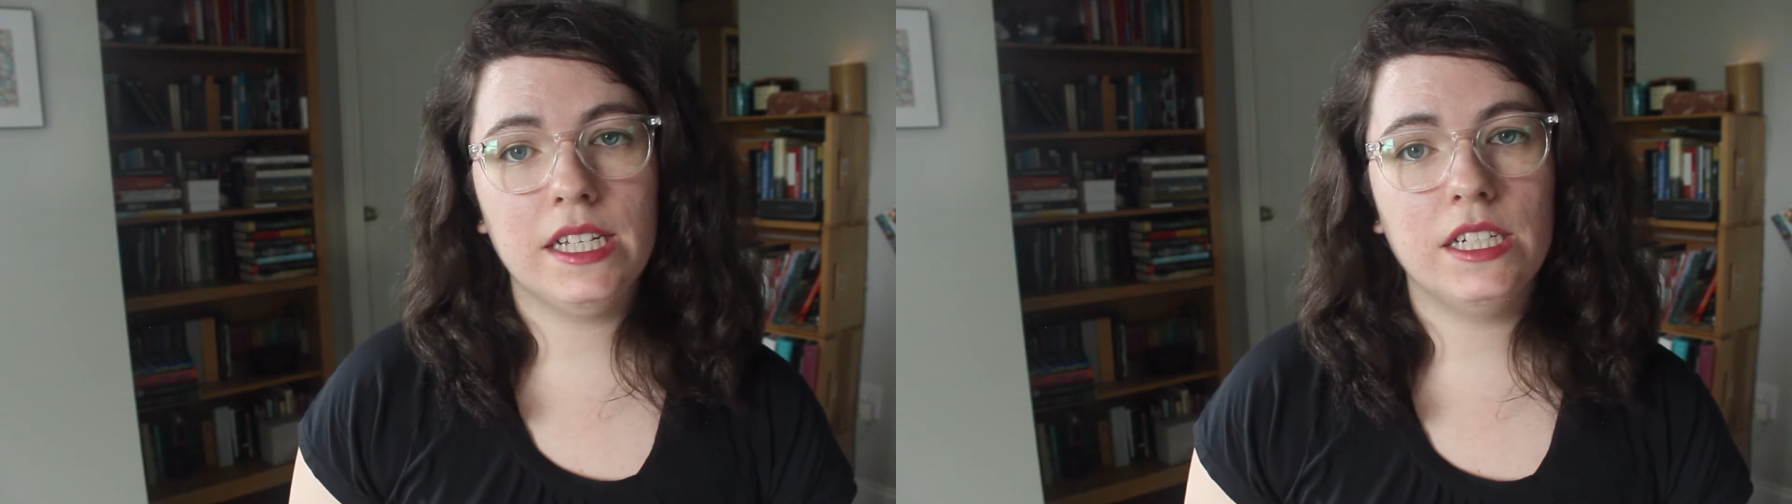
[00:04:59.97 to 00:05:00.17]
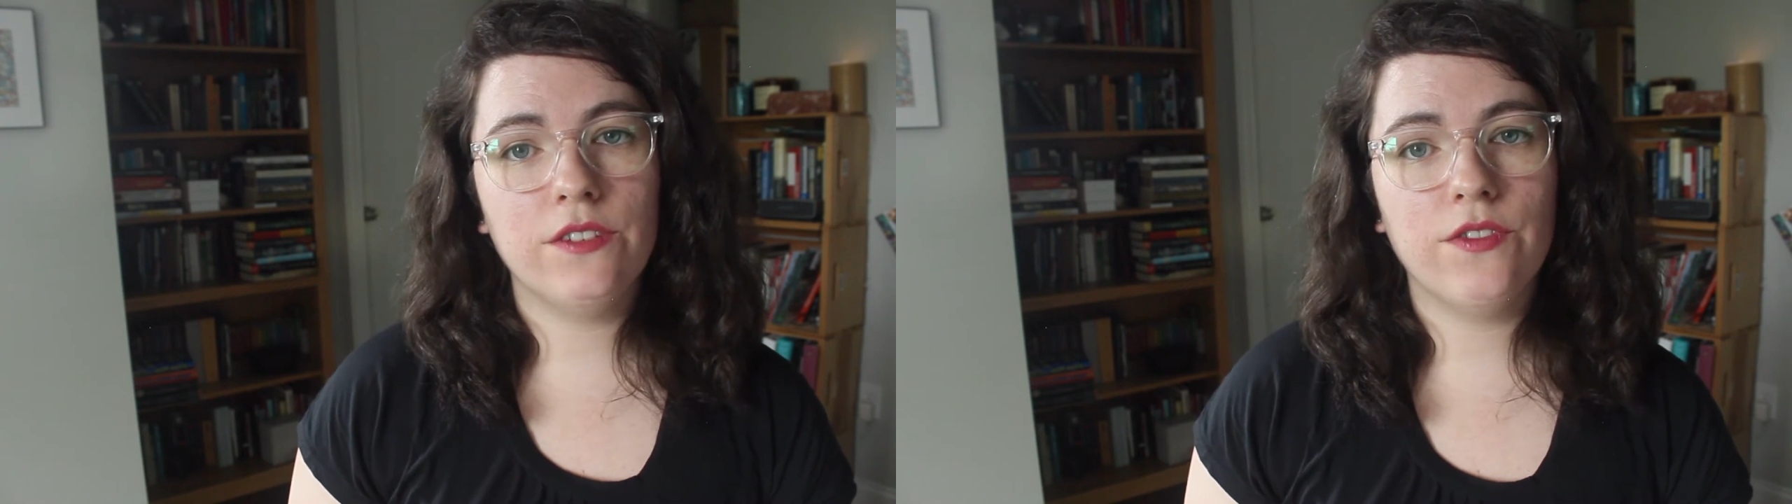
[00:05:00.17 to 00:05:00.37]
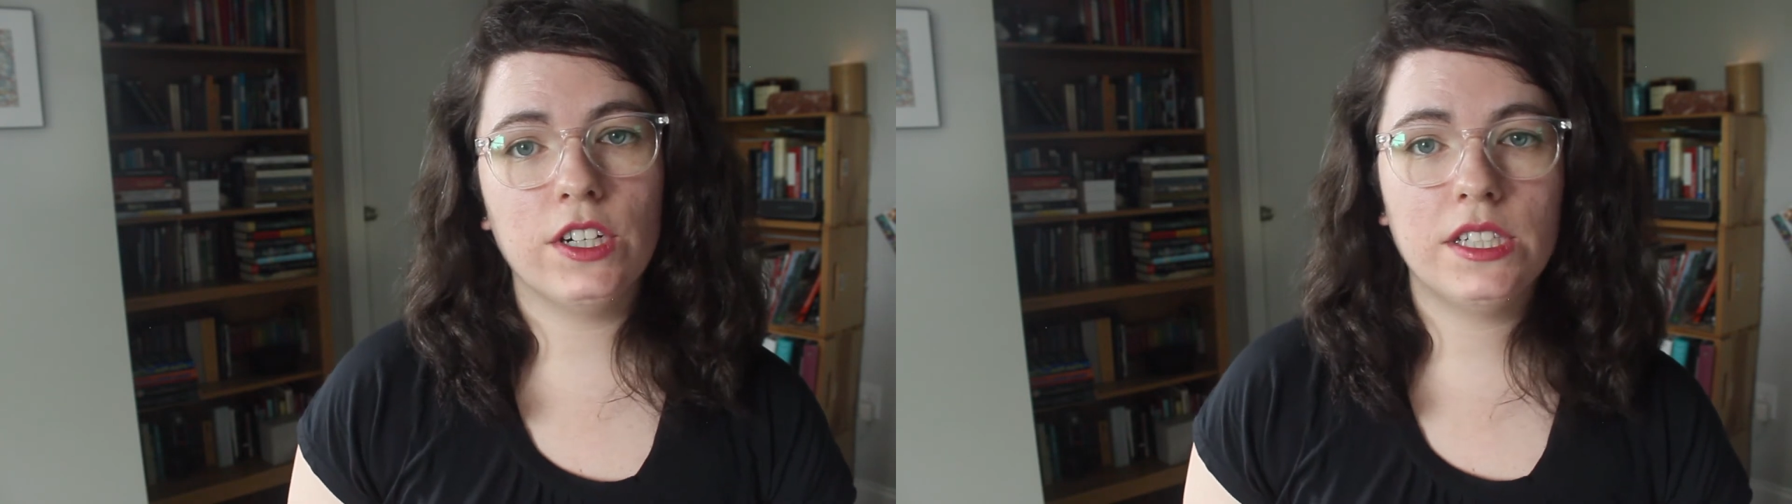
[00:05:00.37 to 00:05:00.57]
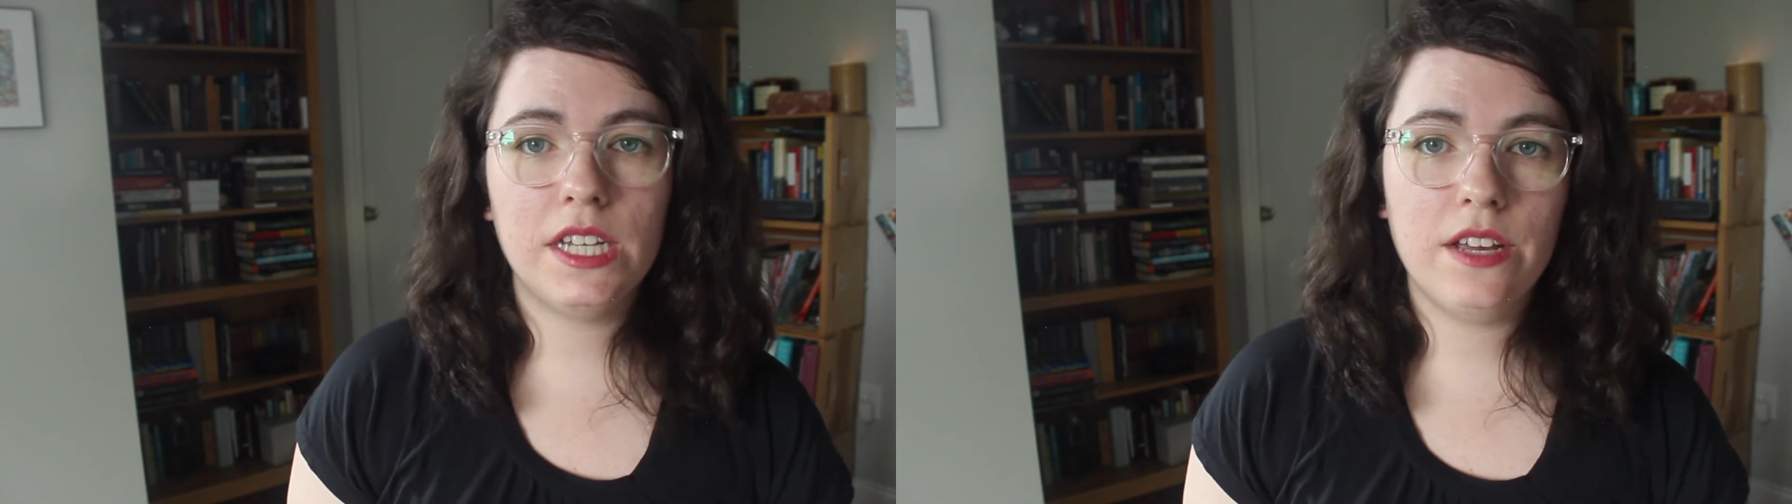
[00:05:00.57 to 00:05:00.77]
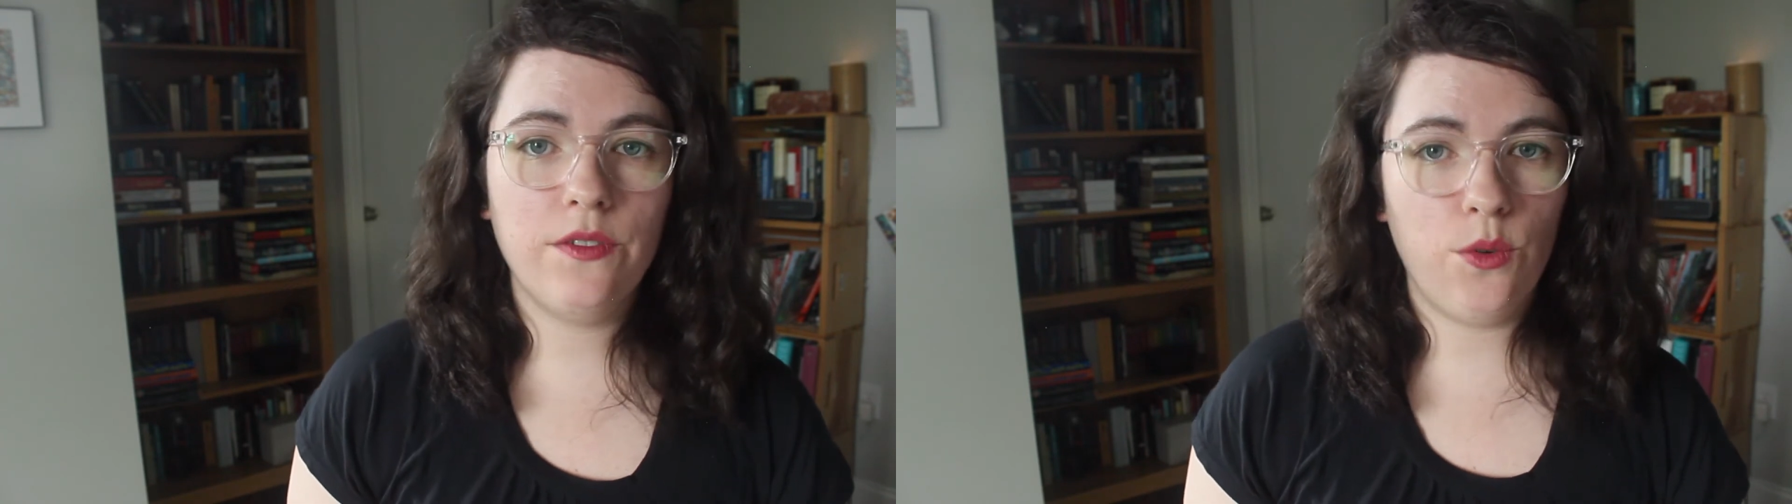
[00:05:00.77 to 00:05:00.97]
a
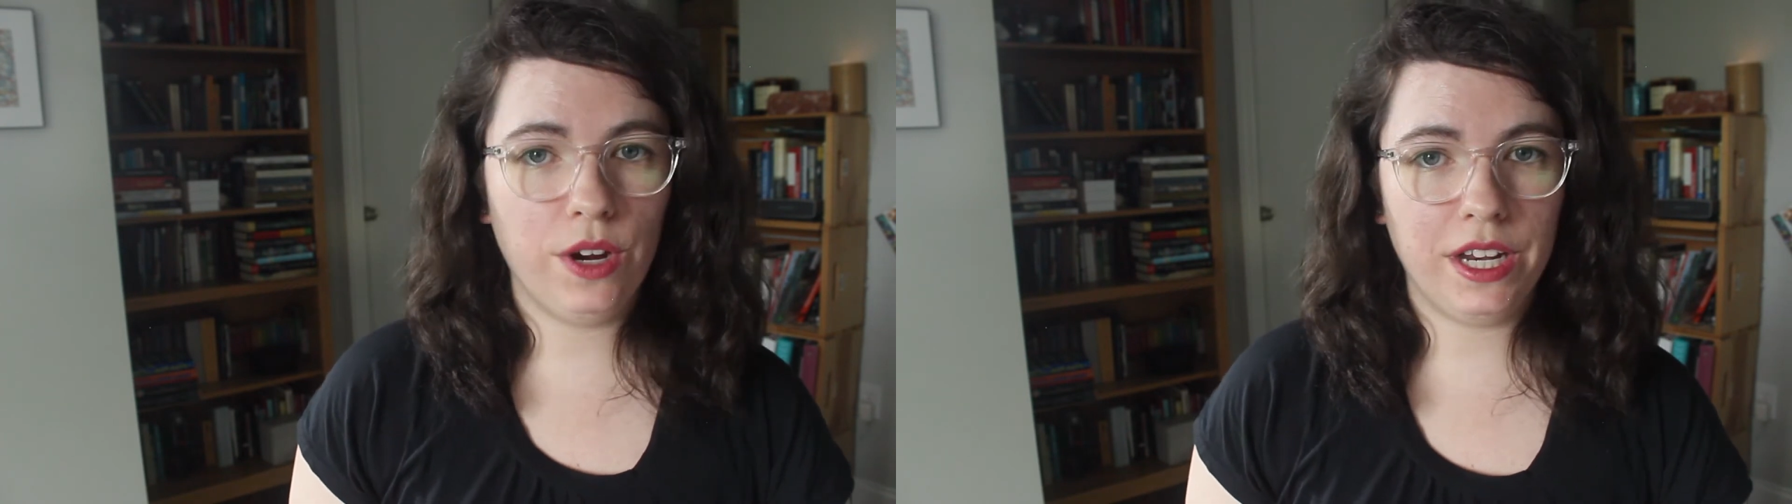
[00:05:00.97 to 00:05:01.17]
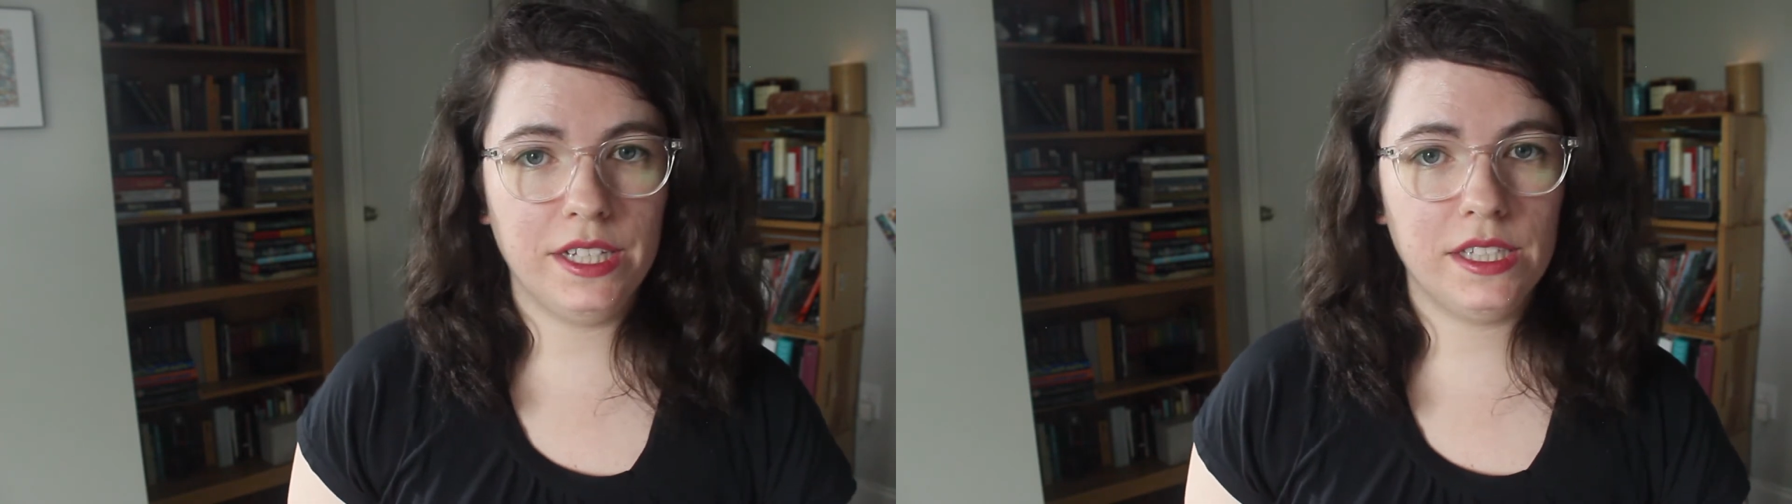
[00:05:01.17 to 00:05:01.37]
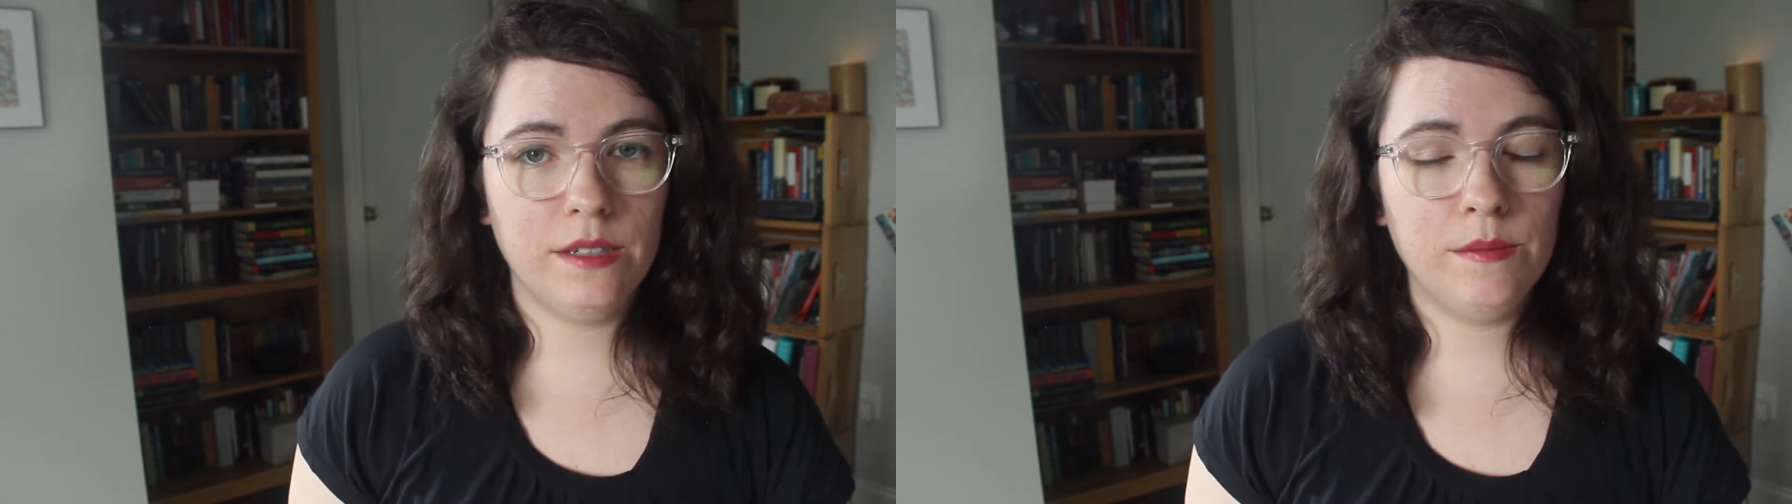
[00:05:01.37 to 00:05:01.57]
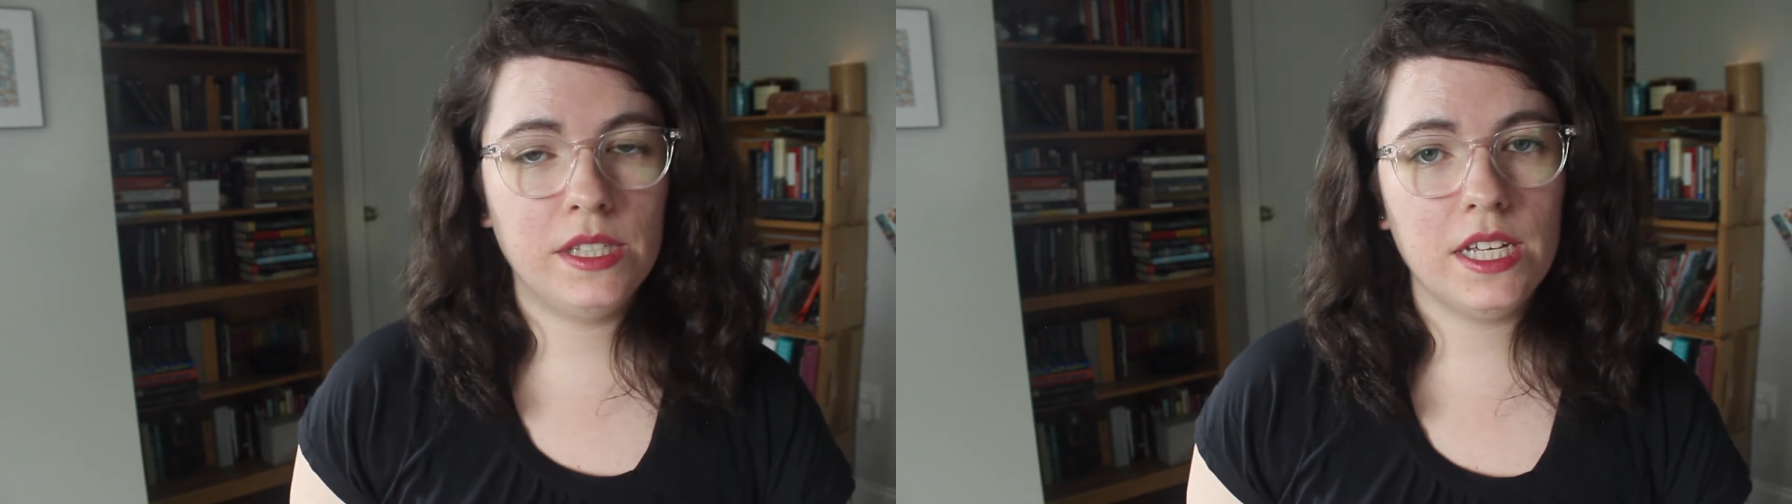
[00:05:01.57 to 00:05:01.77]
diversity of organisms,